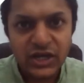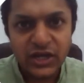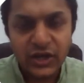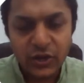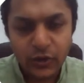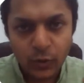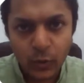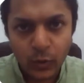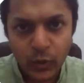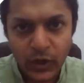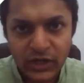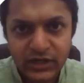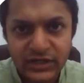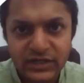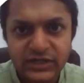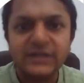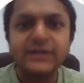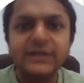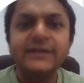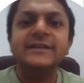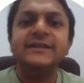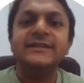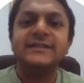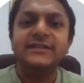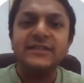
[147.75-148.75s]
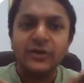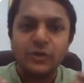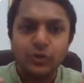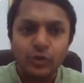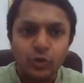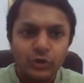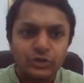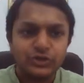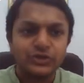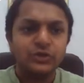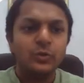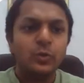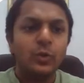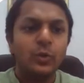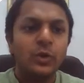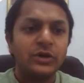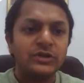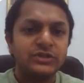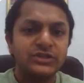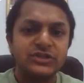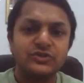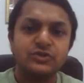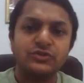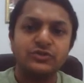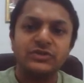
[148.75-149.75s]
What is the question wants
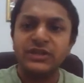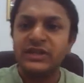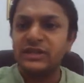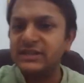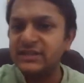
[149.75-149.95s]
us to say?